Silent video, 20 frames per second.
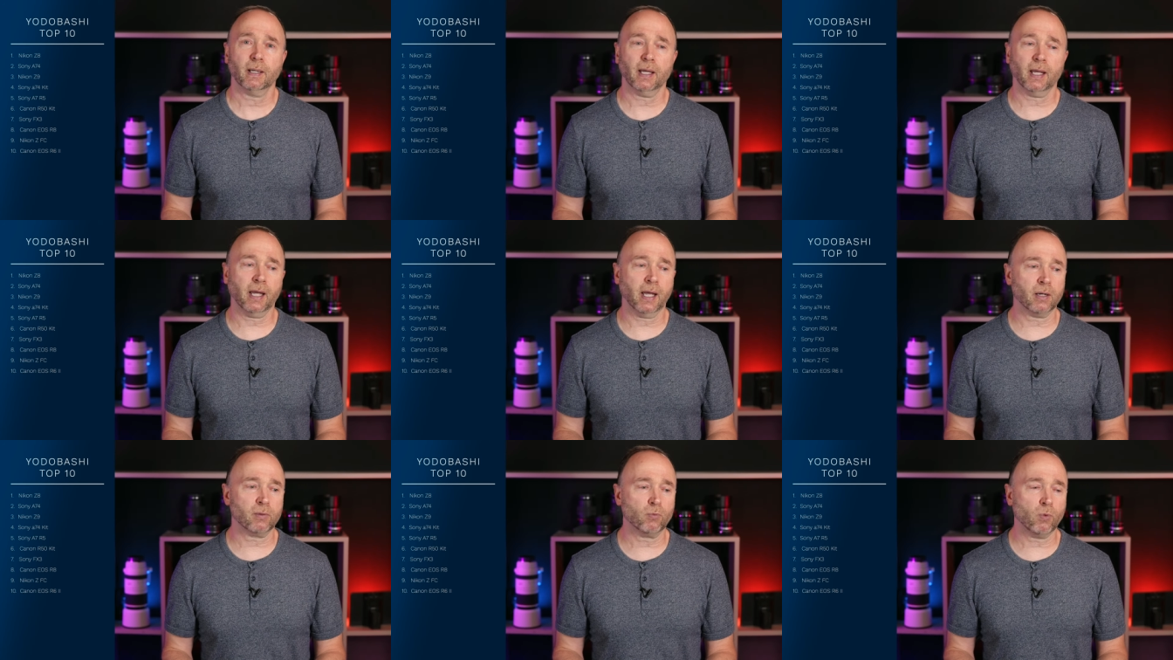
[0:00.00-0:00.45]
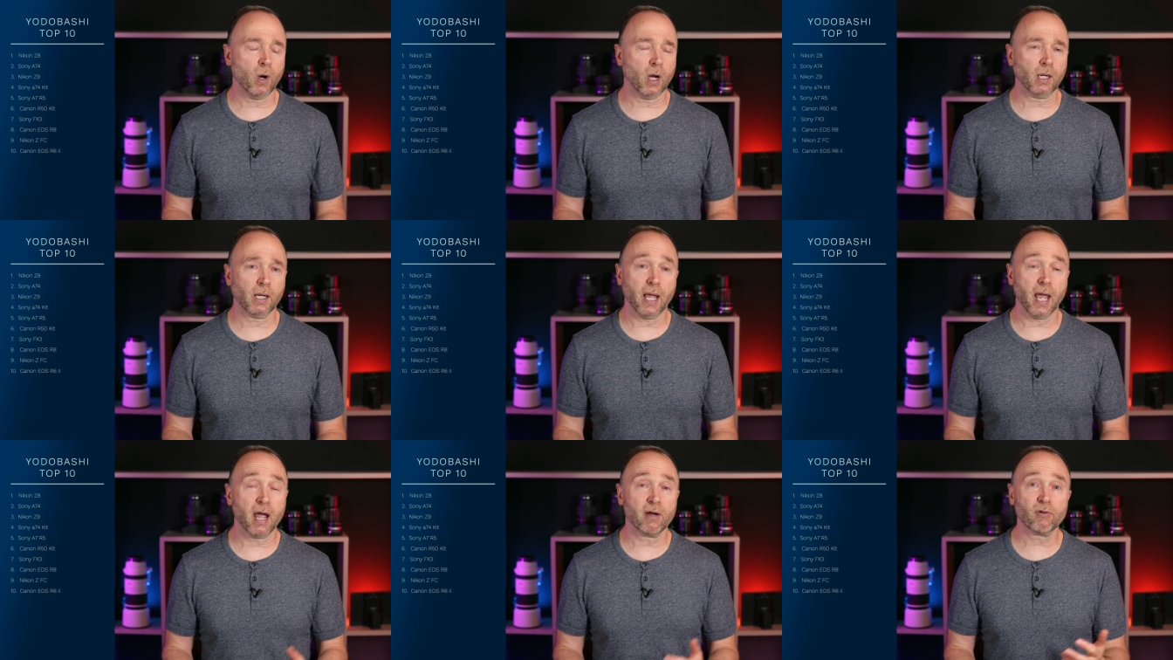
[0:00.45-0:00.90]
And
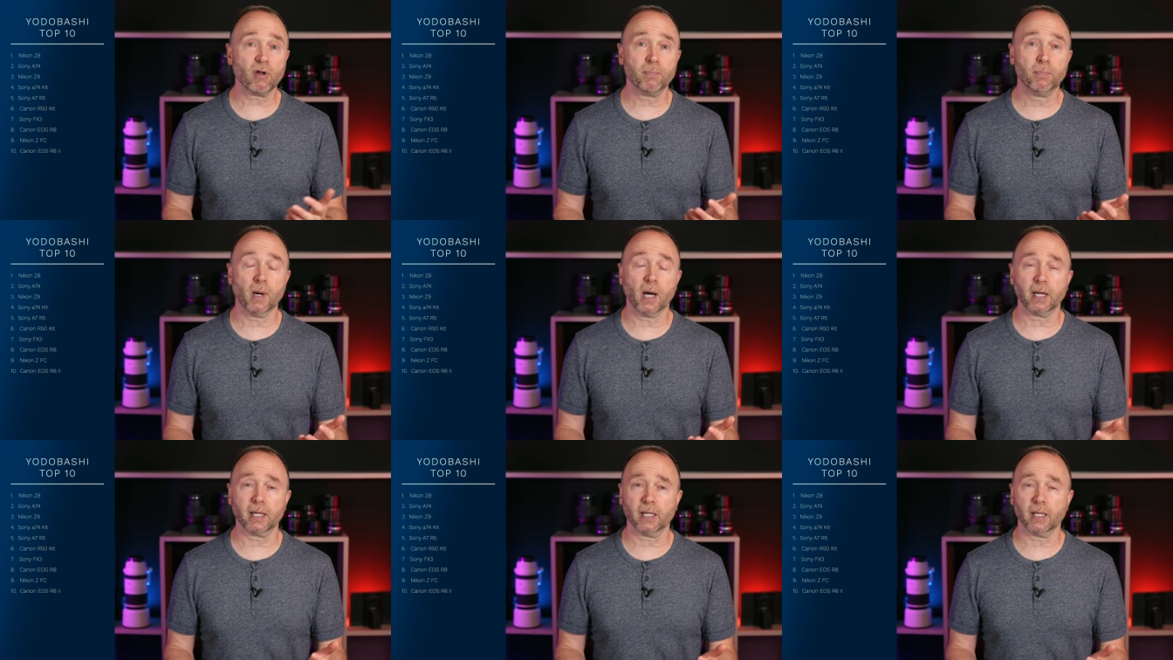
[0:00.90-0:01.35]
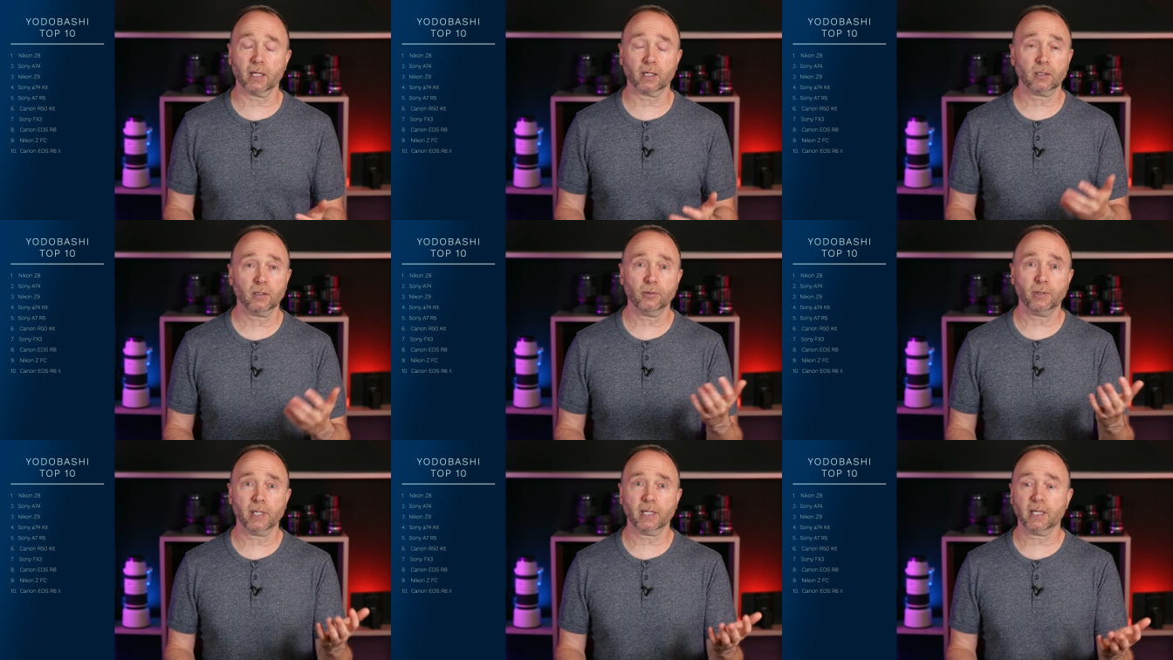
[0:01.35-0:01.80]
while everybody,
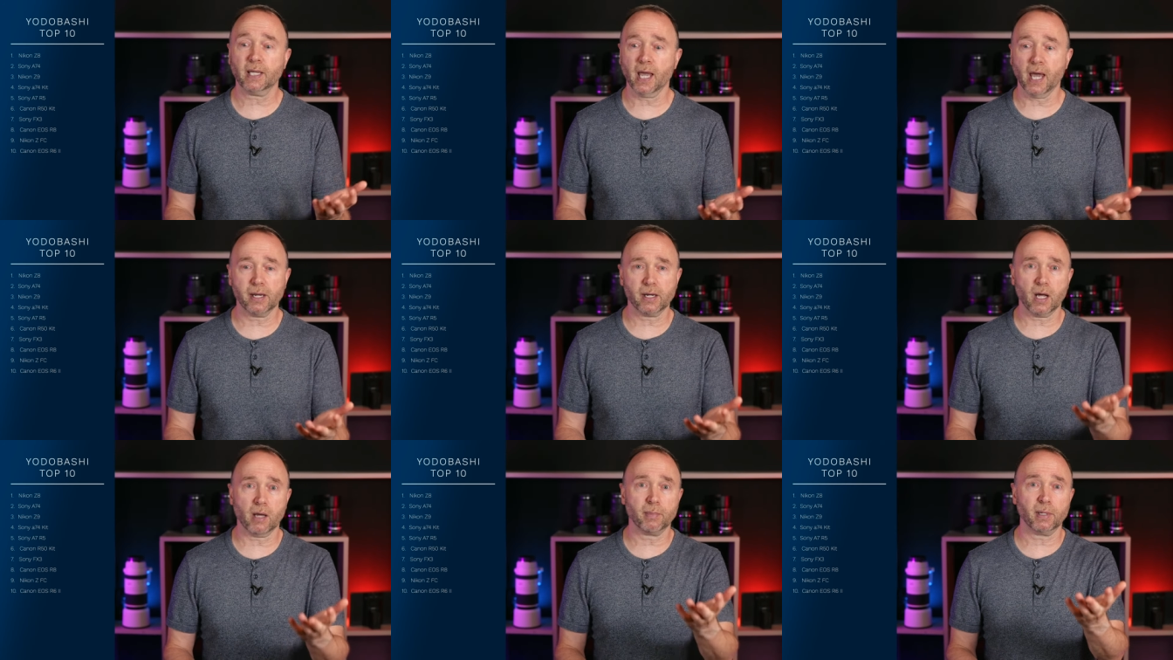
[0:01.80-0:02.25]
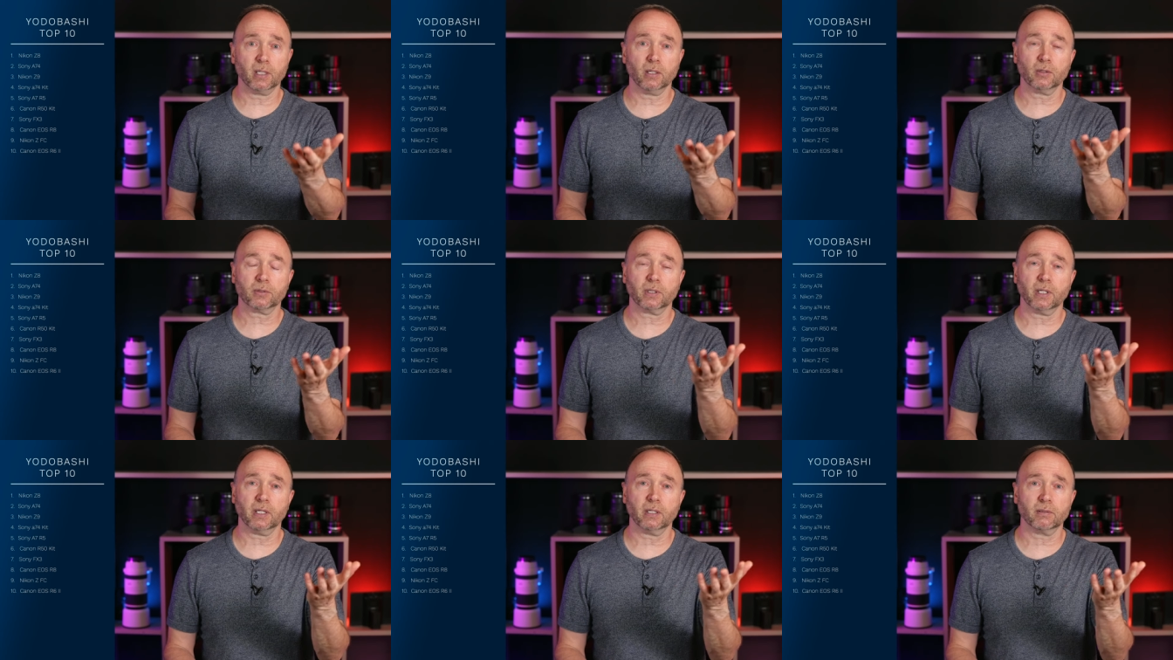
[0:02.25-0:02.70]
including Canon, I mean,
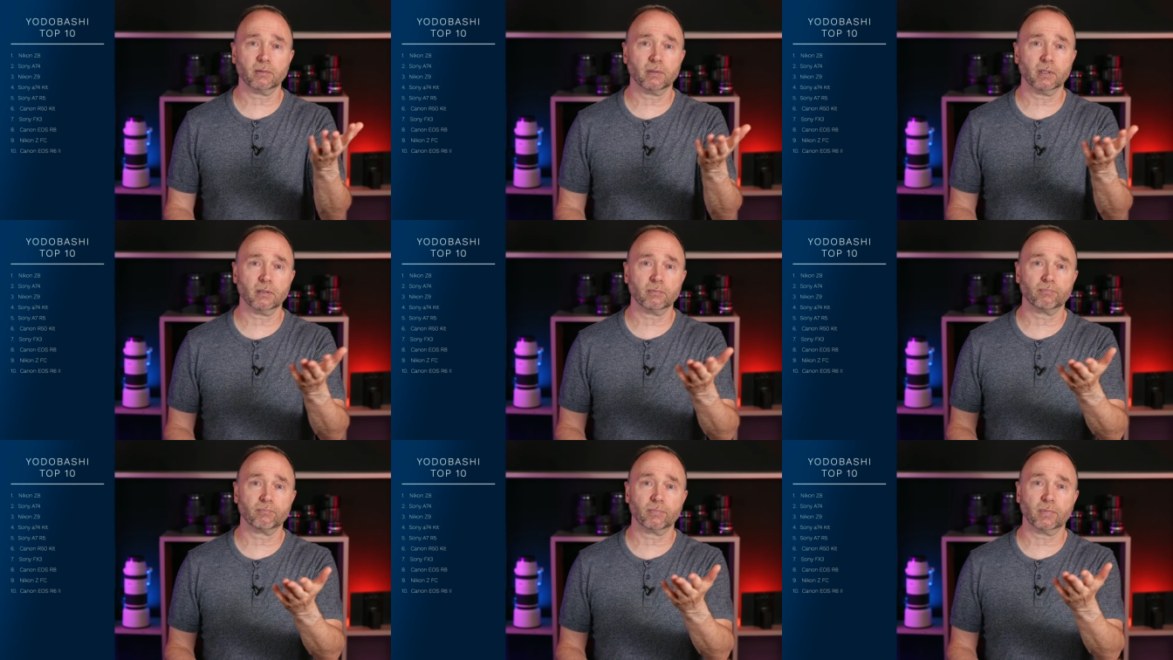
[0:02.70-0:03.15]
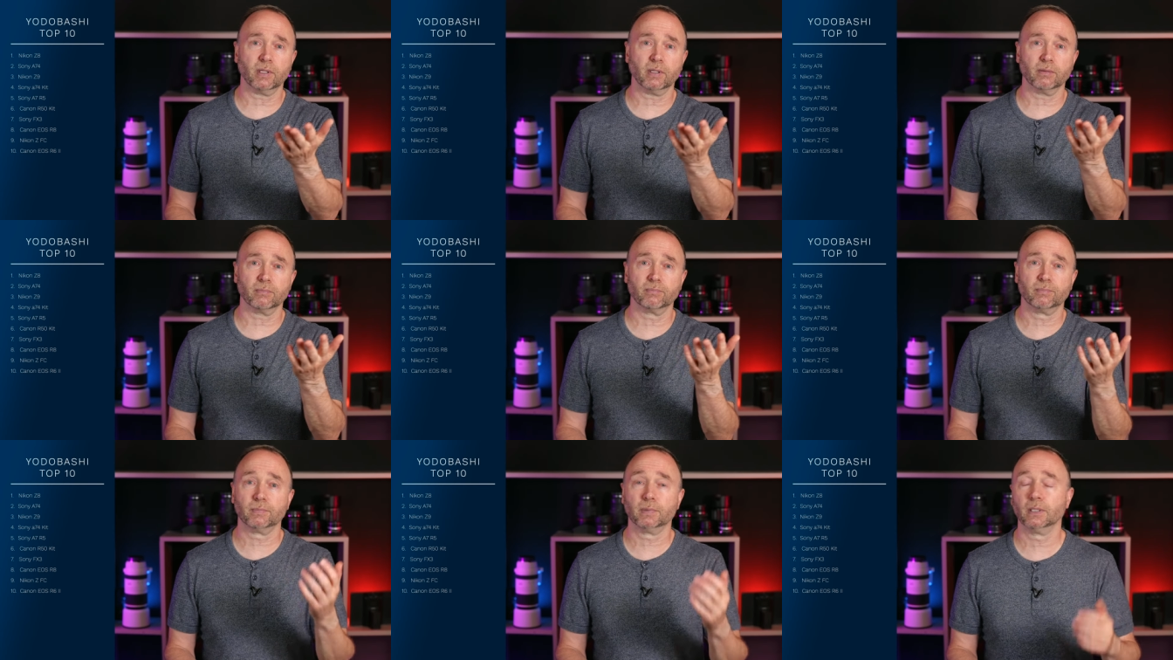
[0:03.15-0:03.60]
look, the, the,
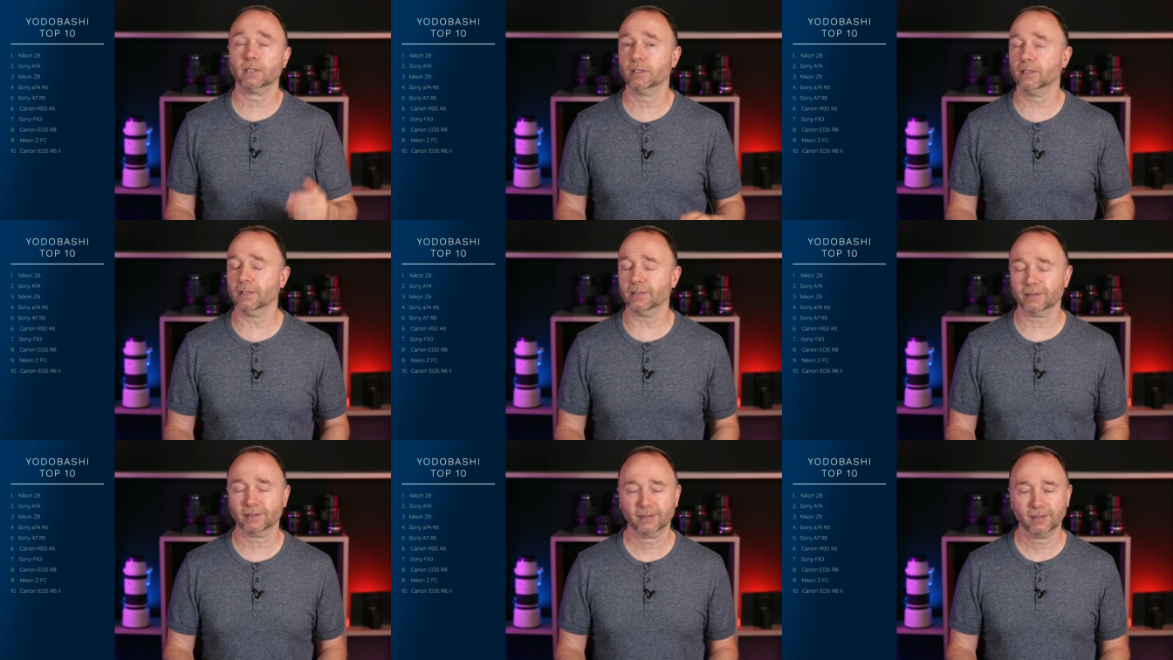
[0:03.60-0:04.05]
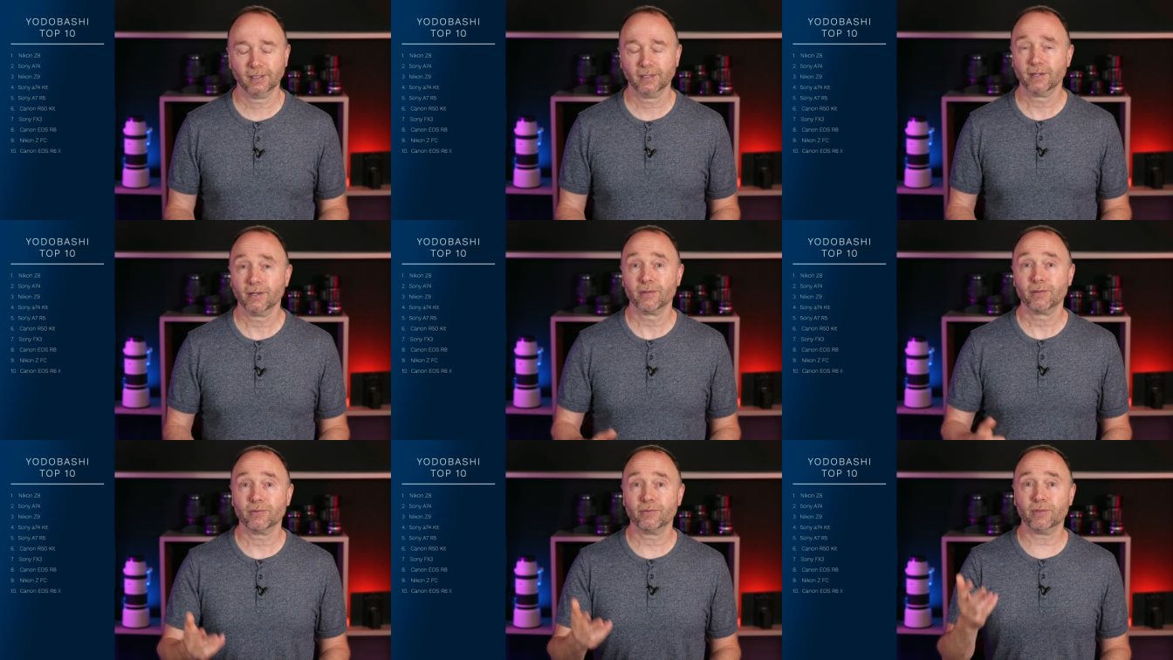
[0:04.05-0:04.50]
the,
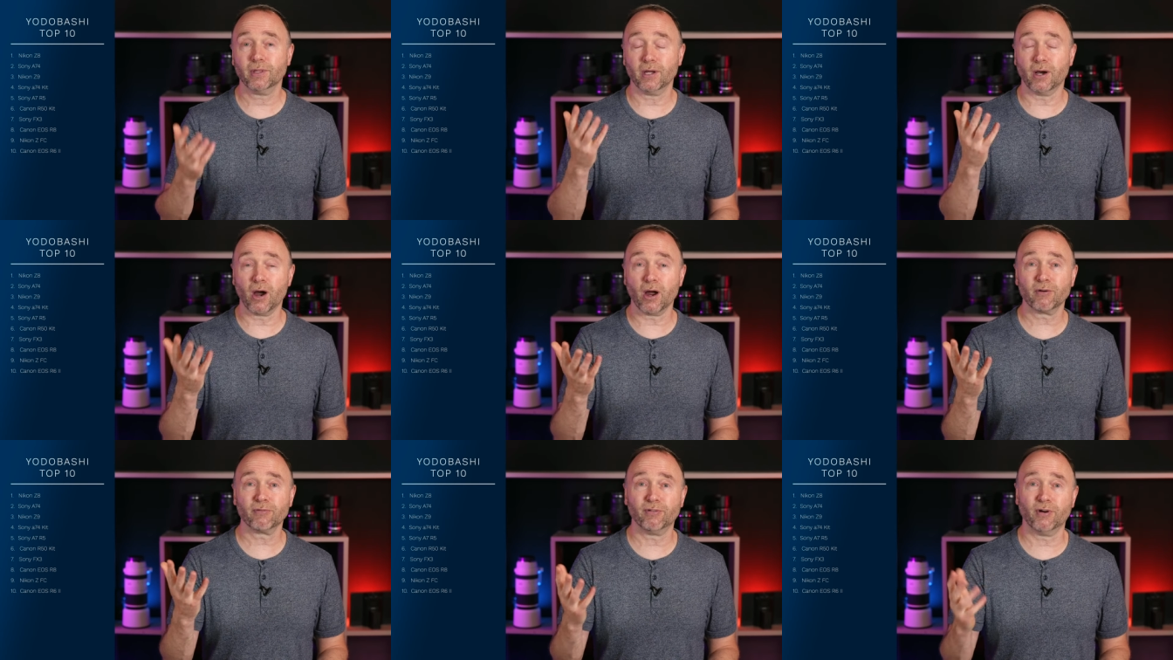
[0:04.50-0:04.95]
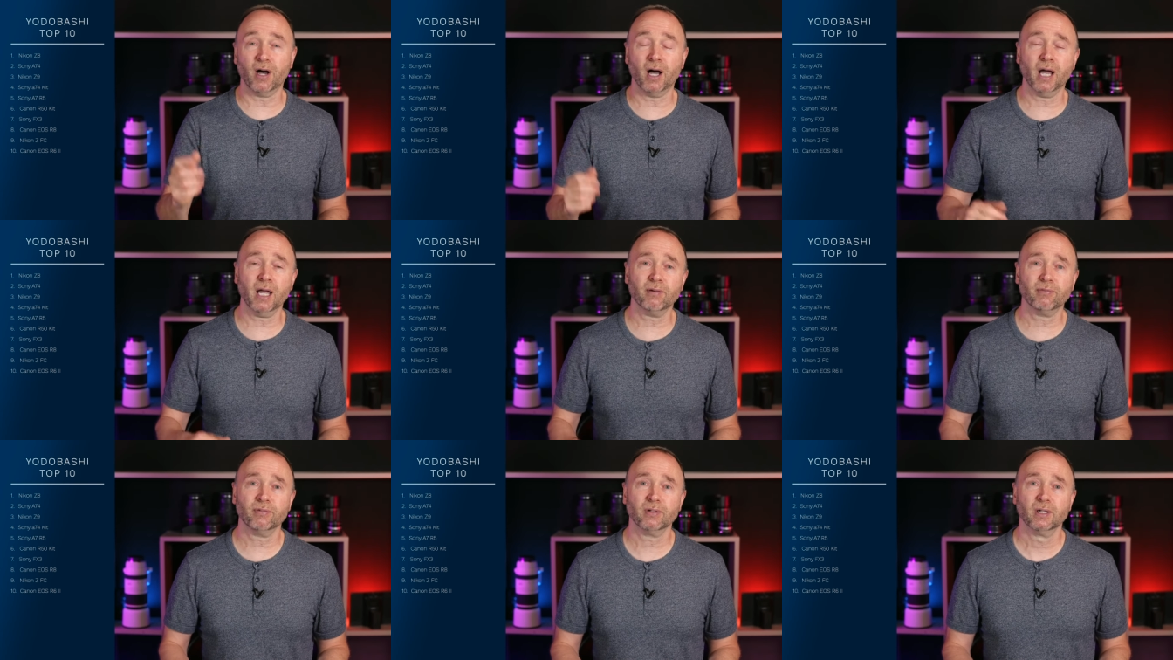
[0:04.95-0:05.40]
the R
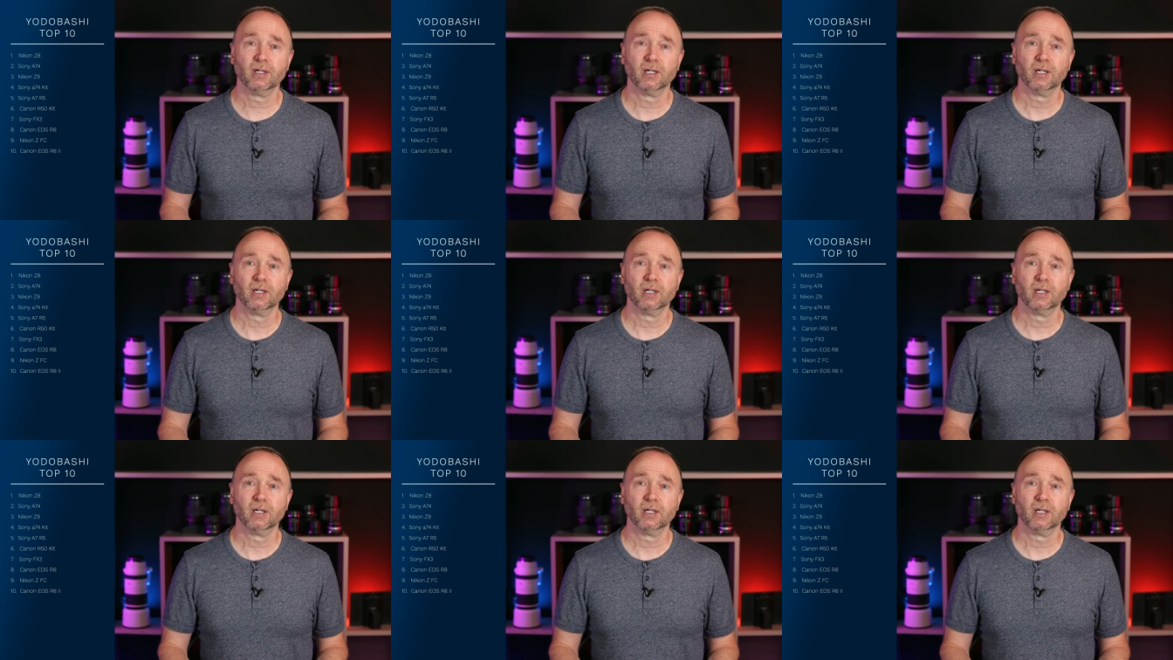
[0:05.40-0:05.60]
five,